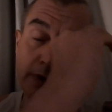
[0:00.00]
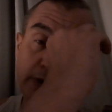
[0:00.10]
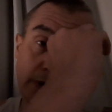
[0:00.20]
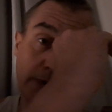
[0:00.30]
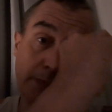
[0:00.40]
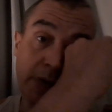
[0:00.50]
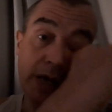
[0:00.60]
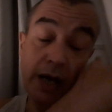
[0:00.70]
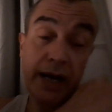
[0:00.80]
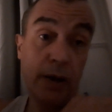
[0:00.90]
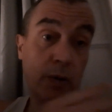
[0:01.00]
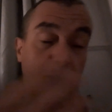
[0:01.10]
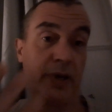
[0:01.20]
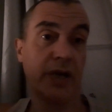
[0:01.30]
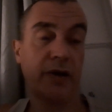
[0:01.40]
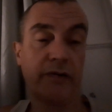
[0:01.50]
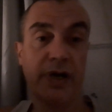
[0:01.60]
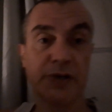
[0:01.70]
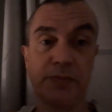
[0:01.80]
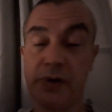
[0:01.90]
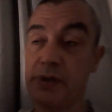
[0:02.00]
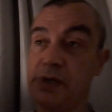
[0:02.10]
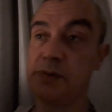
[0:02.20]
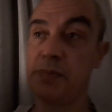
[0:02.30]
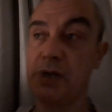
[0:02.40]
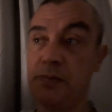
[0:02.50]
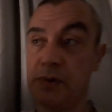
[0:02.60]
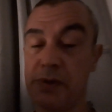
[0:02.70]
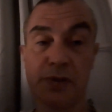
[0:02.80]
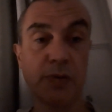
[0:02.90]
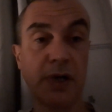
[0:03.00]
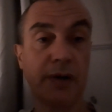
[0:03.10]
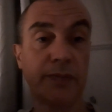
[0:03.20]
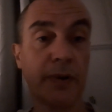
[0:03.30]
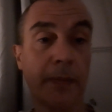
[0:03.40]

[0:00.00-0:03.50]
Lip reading: And now I'm being harassed by these people as well.